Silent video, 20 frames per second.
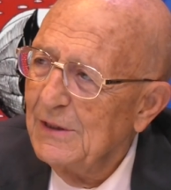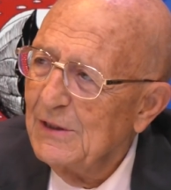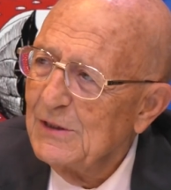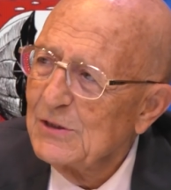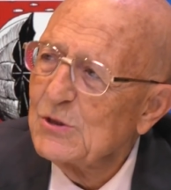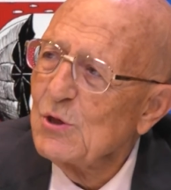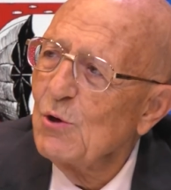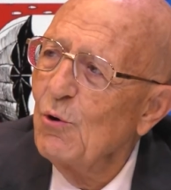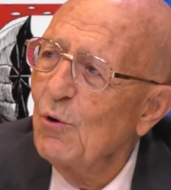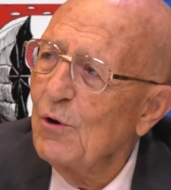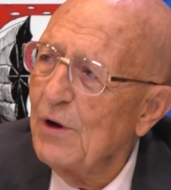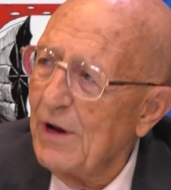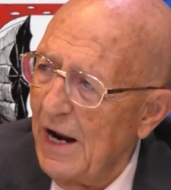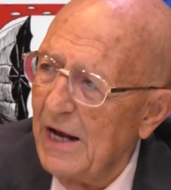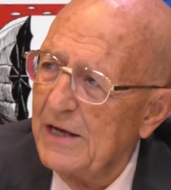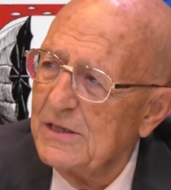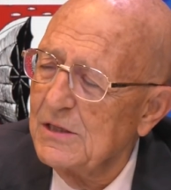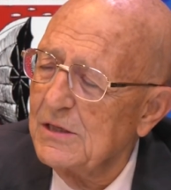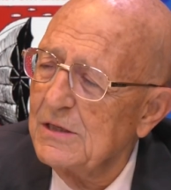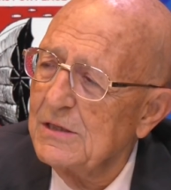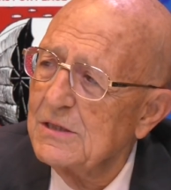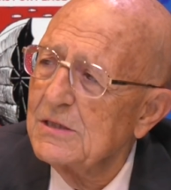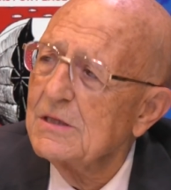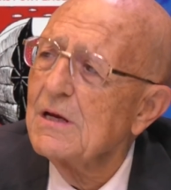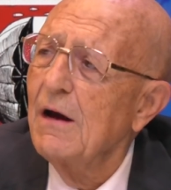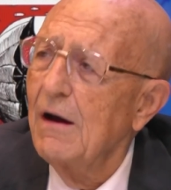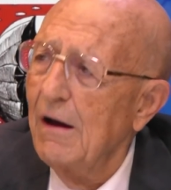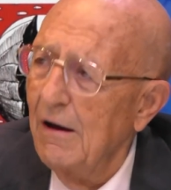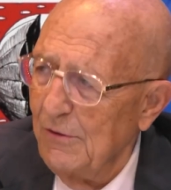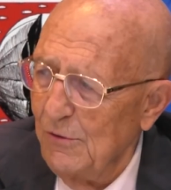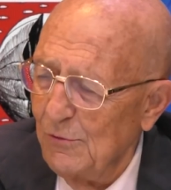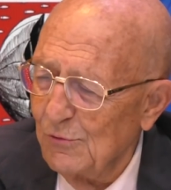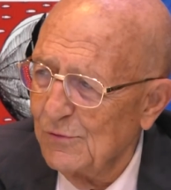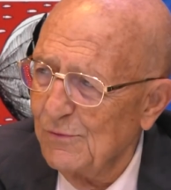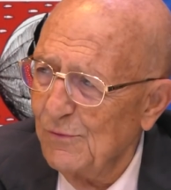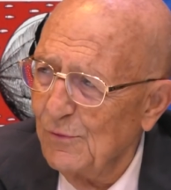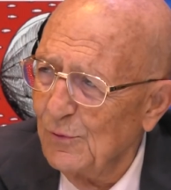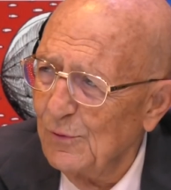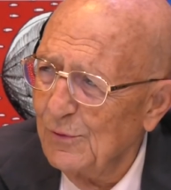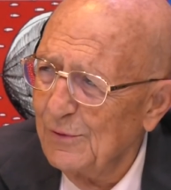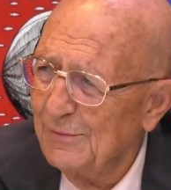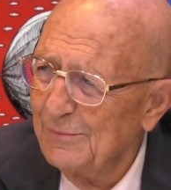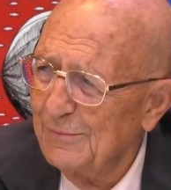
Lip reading: So crises are useful.